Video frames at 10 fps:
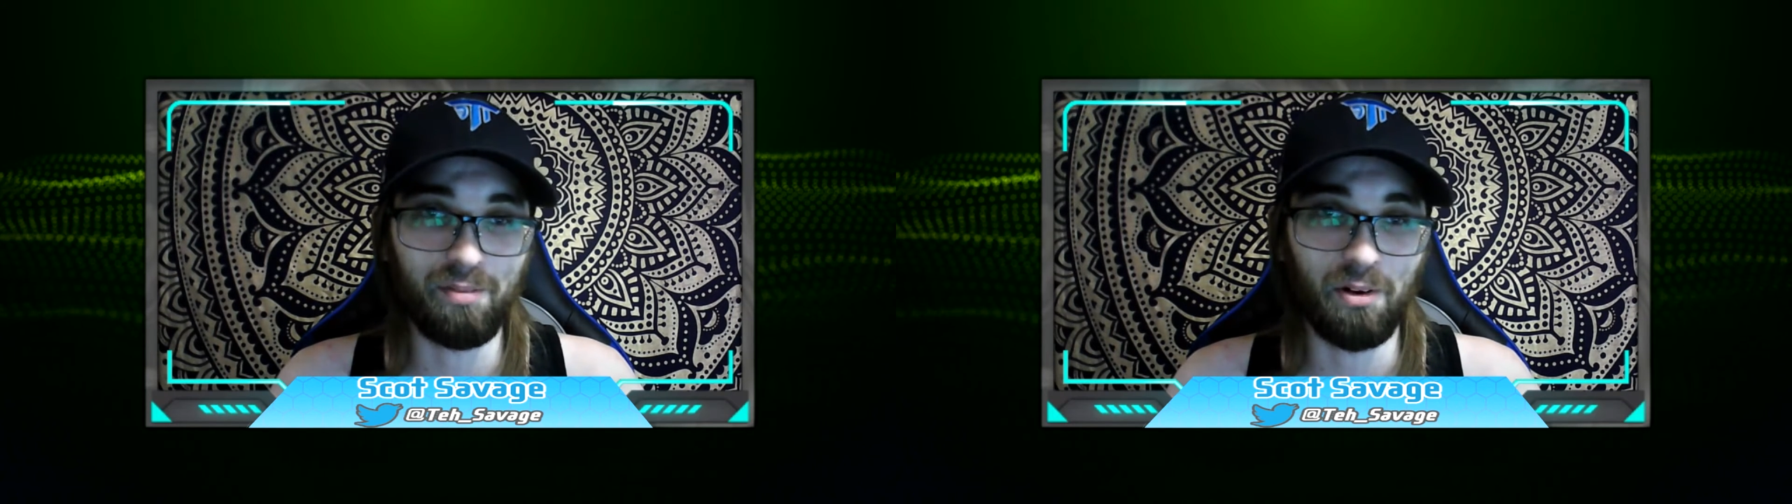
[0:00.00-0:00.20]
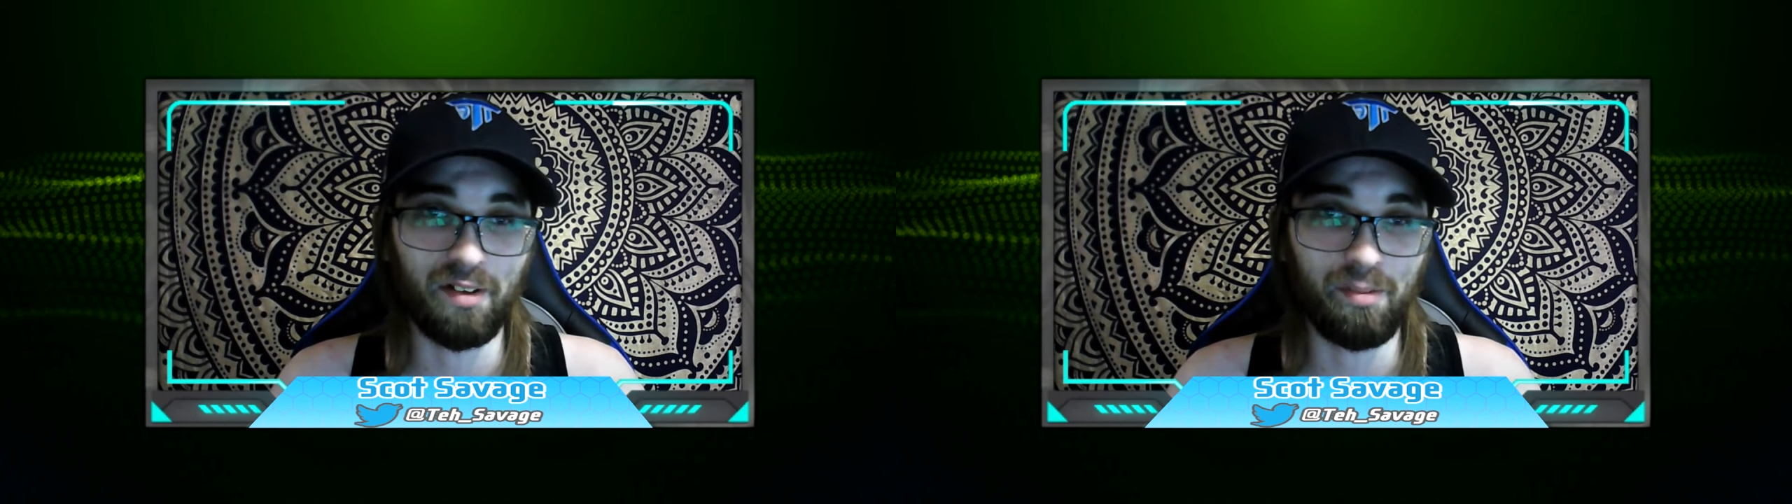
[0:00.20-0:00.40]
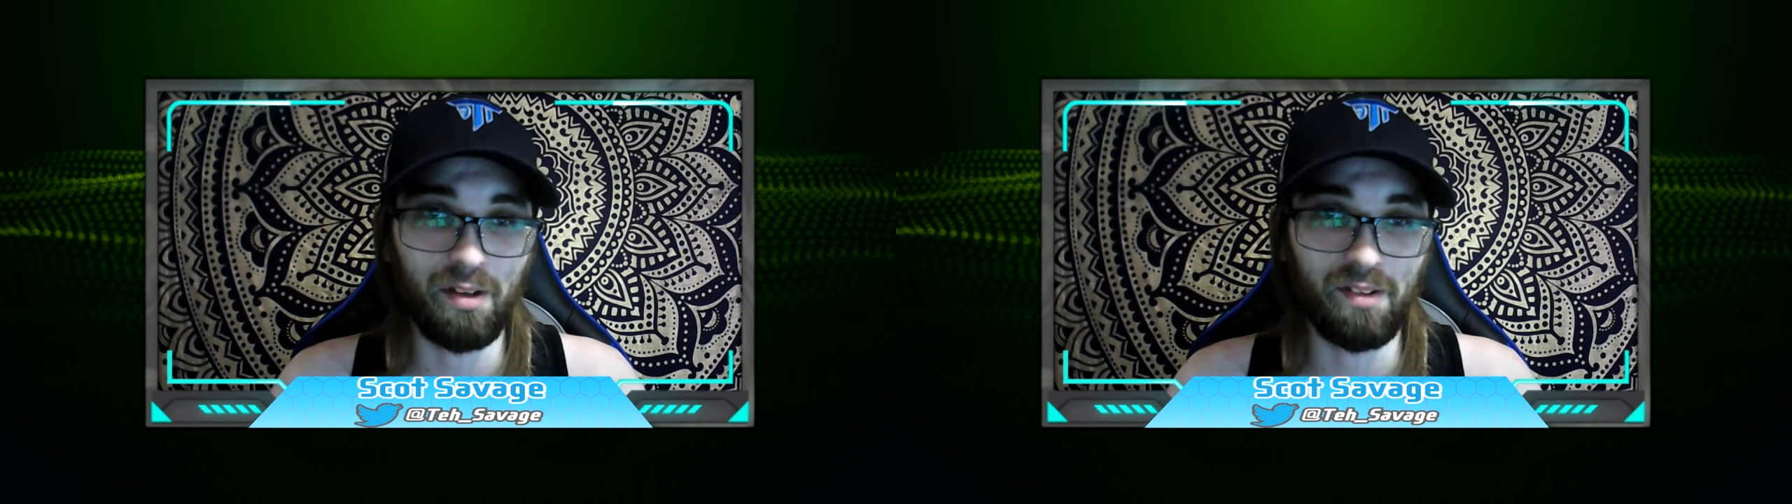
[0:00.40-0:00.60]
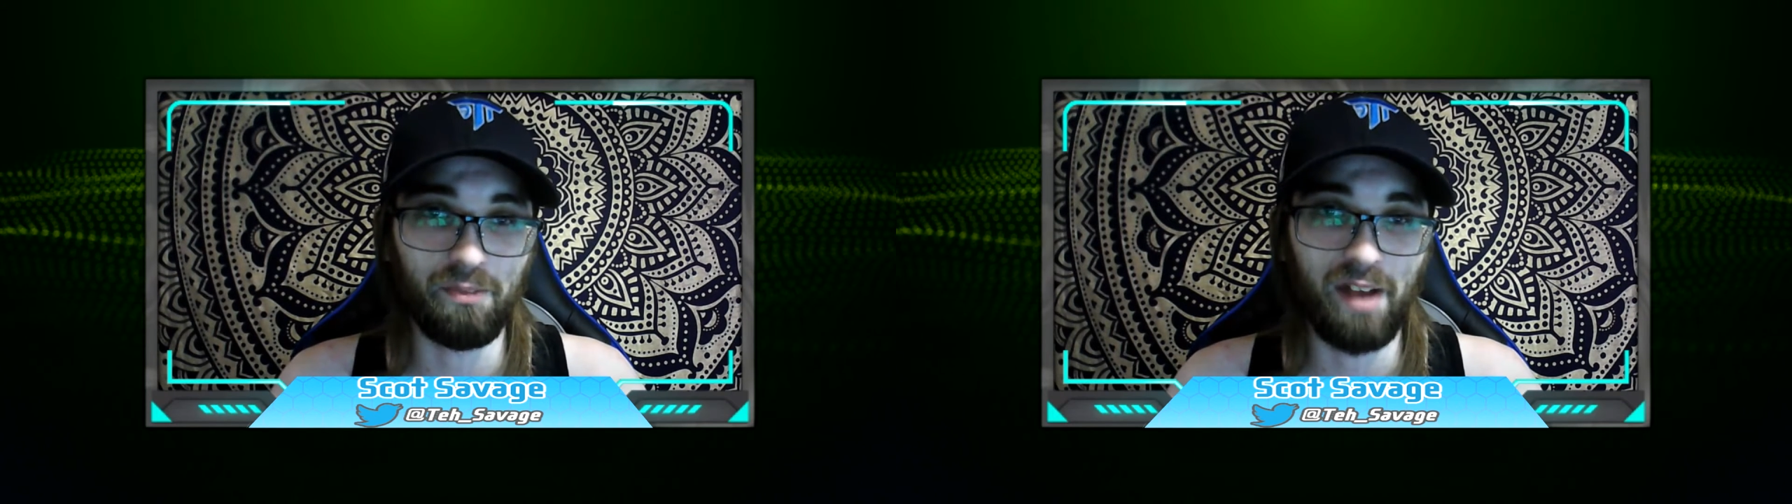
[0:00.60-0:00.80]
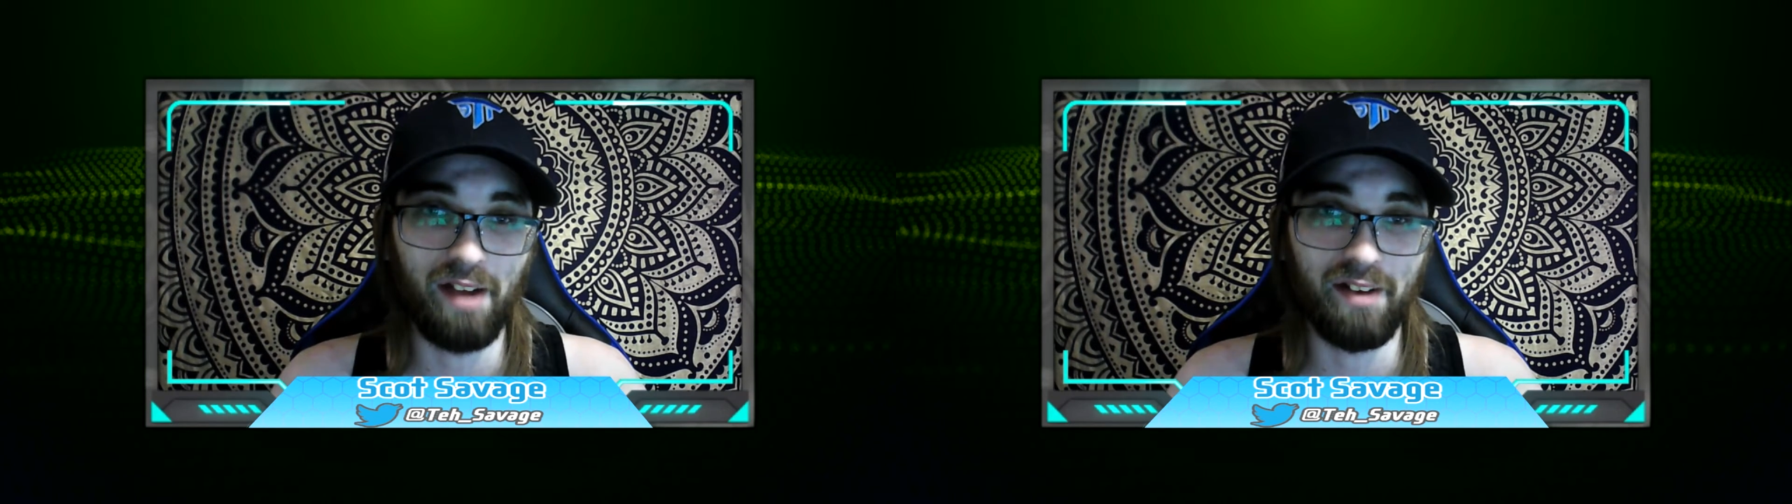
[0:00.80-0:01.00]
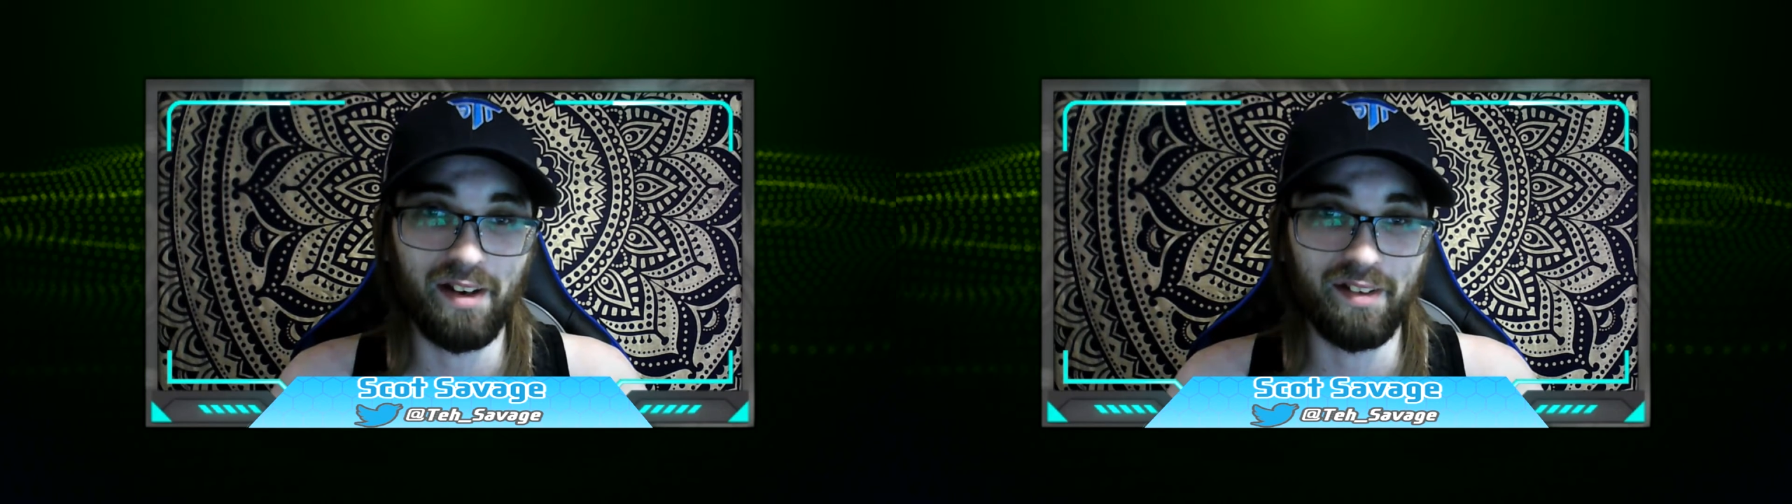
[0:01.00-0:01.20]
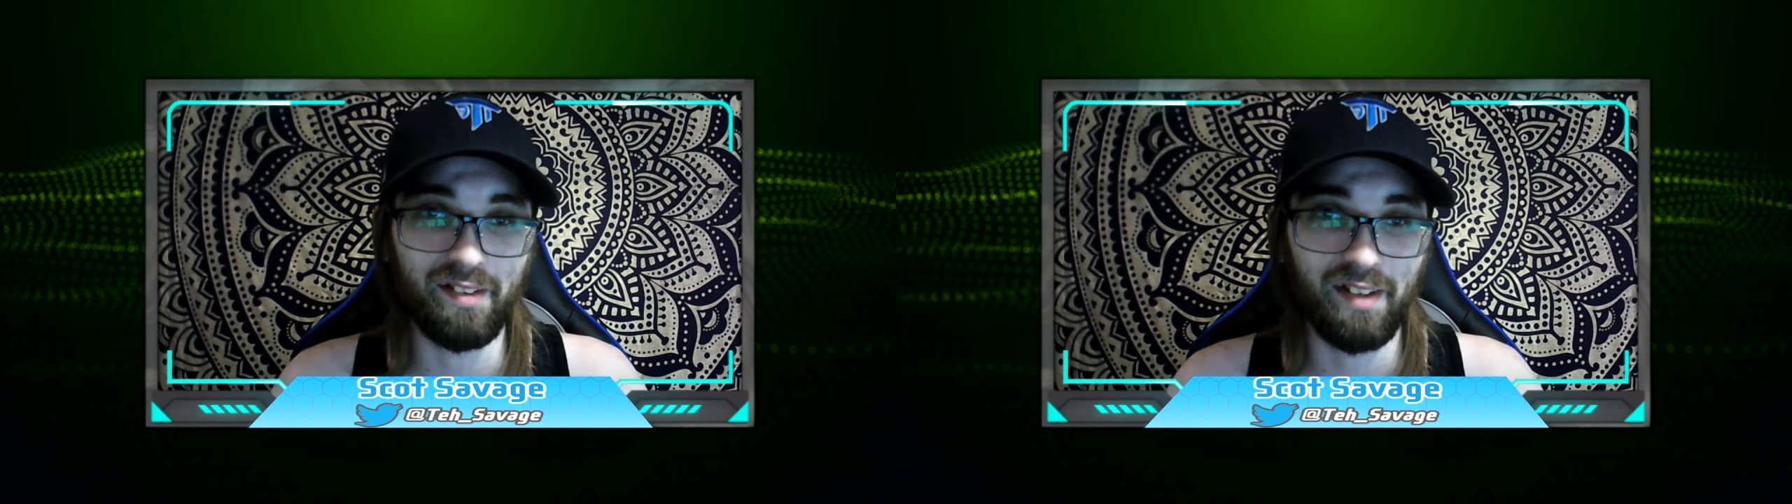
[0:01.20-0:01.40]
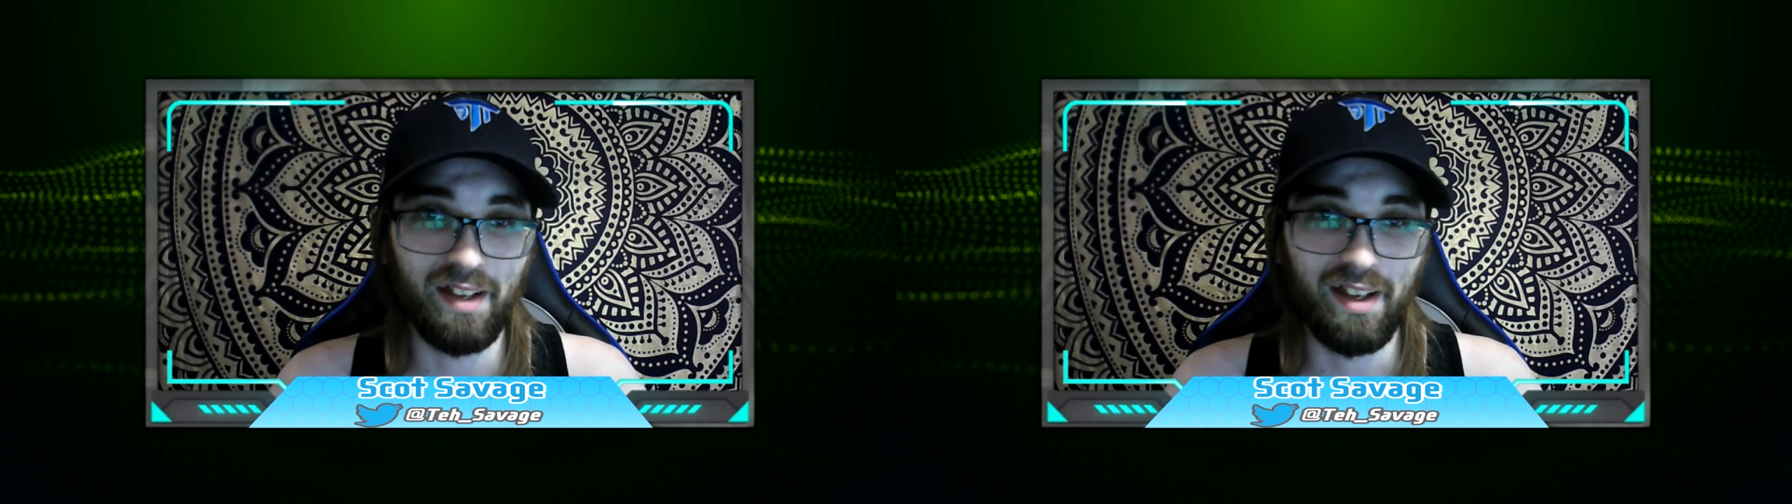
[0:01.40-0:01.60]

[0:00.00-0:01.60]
more expensive nowadays,